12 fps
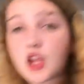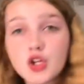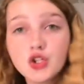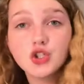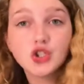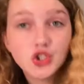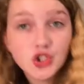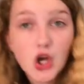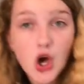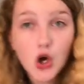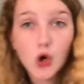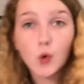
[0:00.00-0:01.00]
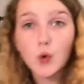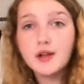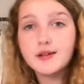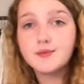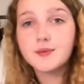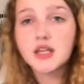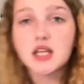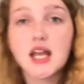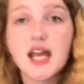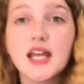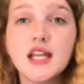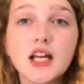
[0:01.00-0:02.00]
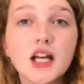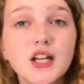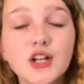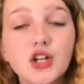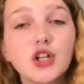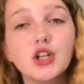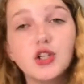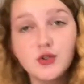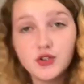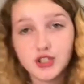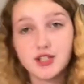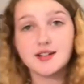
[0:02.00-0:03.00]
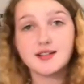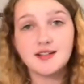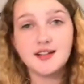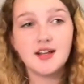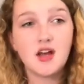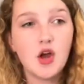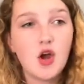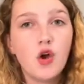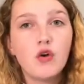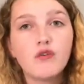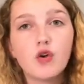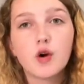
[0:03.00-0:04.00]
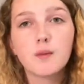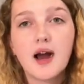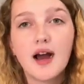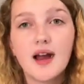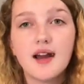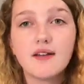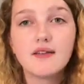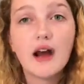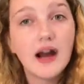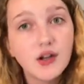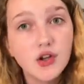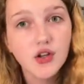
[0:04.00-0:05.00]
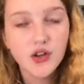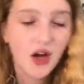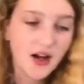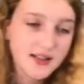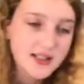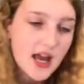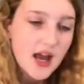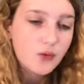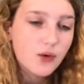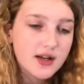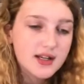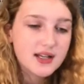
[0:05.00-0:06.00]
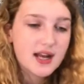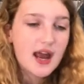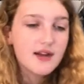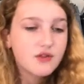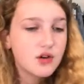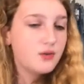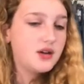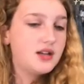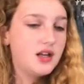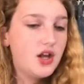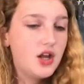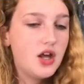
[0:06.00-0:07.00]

So, in conclusion, for my final thoughts, I wanted everyone,